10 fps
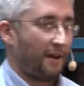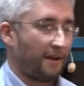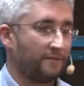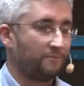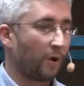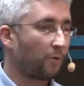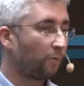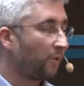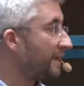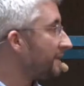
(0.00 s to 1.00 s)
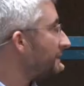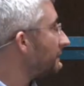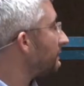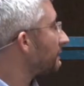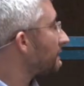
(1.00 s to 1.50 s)
Um, we
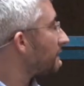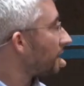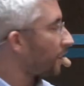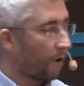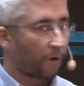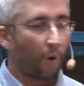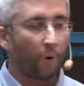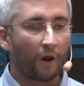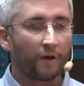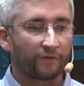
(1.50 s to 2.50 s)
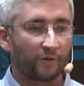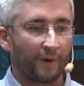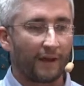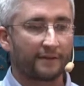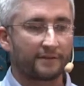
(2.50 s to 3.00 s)
are all over the
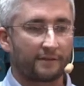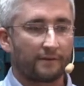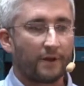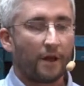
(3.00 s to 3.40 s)
place.